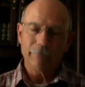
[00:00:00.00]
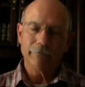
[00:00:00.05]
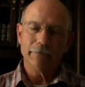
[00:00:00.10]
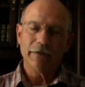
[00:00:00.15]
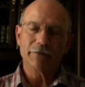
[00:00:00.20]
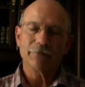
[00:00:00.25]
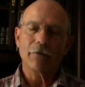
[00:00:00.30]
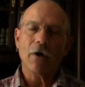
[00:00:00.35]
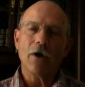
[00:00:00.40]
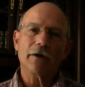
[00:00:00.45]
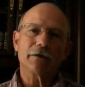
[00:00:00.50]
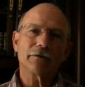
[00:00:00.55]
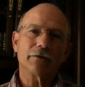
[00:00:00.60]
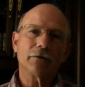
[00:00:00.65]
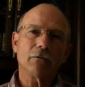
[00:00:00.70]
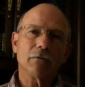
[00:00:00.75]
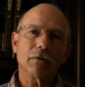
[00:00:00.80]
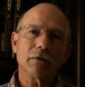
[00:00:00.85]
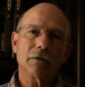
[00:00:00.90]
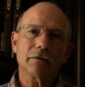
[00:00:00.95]
As far as
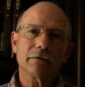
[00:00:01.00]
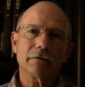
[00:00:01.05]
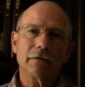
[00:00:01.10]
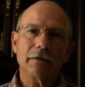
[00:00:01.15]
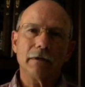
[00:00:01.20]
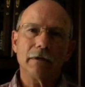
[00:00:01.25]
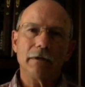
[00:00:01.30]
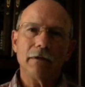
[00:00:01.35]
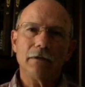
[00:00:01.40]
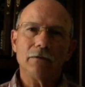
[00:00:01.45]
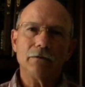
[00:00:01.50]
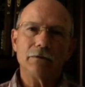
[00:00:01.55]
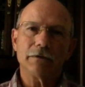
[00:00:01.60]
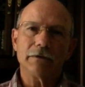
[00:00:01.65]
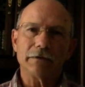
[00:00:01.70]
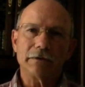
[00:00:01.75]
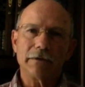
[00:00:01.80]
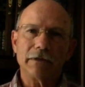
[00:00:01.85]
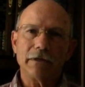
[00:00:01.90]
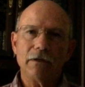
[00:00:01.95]
the words that he
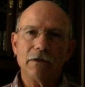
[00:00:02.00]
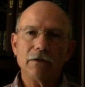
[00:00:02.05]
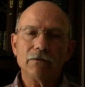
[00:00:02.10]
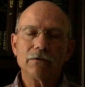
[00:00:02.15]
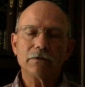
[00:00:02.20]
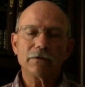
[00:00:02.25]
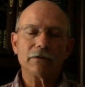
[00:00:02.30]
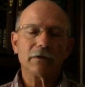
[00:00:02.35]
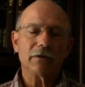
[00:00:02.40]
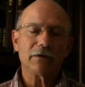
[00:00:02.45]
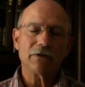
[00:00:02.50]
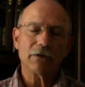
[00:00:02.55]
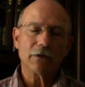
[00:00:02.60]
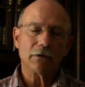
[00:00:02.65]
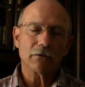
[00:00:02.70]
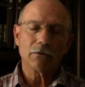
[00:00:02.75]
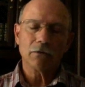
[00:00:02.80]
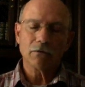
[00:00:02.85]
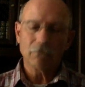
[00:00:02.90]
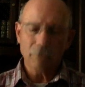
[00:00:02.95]
uses the
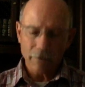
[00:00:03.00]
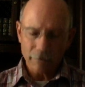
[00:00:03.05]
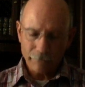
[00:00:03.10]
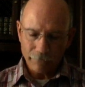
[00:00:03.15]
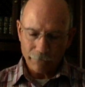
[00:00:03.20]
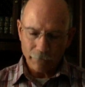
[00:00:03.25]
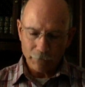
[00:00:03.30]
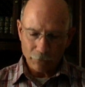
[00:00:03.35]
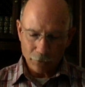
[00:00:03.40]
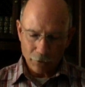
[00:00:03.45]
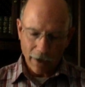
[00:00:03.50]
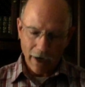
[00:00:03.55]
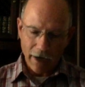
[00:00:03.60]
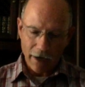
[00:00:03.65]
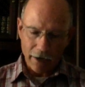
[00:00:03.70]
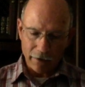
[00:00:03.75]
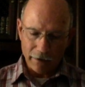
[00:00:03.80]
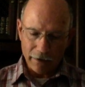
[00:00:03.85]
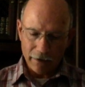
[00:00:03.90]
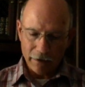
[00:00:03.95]
general word for
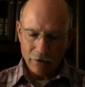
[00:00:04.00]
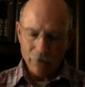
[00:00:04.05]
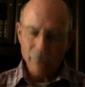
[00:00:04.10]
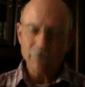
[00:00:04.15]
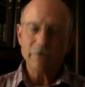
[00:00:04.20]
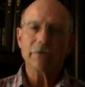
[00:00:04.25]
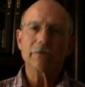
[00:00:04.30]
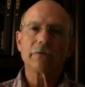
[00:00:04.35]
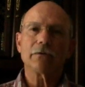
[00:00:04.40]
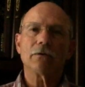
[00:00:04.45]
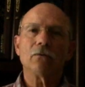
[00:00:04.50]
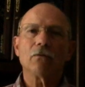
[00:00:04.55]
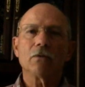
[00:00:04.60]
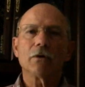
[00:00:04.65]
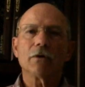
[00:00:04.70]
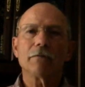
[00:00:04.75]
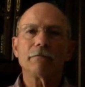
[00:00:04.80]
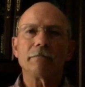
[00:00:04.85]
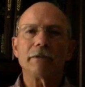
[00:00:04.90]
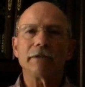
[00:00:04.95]
prayer. He uses the
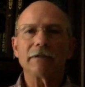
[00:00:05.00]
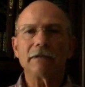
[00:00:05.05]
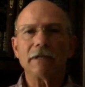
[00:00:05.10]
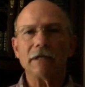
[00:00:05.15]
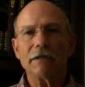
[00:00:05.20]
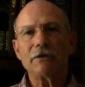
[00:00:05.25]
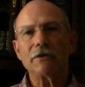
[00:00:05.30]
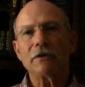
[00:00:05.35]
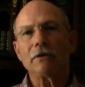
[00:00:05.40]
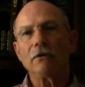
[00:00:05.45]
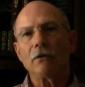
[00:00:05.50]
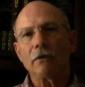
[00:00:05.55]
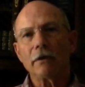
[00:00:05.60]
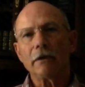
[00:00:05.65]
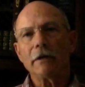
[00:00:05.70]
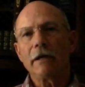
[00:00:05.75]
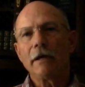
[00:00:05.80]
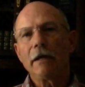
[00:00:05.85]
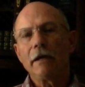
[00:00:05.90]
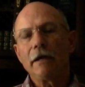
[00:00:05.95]
word petition,
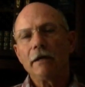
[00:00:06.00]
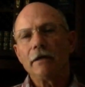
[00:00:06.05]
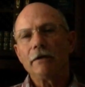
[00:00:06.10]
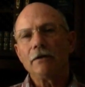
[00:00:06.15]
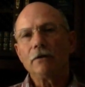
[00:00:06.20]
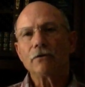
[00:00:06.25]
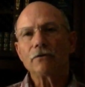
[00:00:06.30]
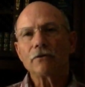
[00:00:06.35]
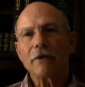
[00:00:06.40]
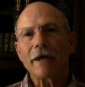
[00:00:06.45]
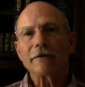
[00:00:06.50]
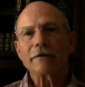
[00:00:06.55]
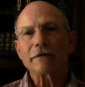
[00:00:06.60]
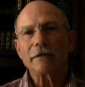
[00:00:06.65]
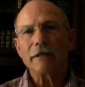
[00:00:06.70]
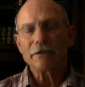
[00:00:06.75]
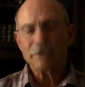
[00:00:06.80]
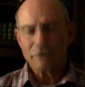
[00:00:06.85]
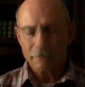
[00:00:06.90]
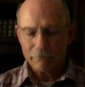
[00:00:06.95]
or your
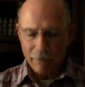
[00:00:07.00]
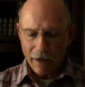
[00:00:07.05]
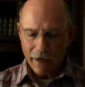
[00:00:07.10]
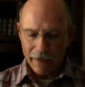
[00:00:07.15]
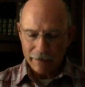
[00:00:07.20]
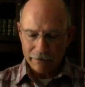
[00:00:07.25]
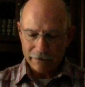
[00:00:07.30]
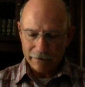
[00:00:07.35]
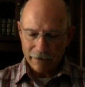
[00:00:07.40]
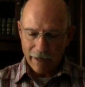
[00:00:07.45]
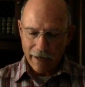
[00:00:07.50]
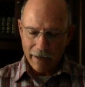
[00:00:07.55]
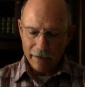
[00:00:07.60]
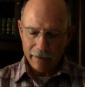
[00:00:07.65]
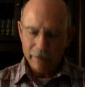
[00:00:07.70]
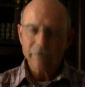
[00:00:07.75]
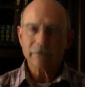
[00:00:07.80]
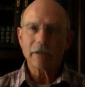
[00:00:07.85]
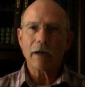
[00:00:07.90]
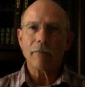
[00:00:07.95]
translation might
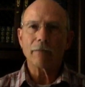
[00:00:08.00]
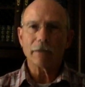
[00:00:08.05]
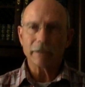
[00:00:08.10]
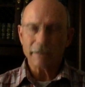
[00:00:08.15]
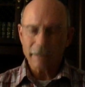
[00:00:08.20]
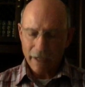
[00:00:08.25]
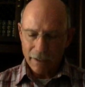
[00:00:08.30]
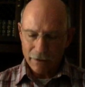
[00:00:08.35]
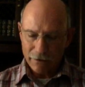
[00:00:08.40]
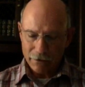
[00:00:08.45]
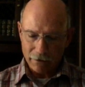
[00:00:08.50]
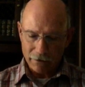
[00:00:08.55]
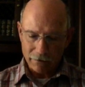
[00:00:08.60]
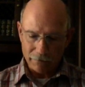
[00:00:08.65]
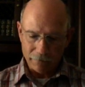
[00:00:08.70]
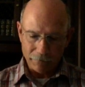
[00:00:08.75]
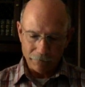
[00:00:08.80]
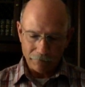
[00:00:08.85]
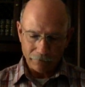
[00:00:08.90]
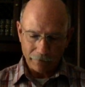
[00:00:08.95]
say supplication.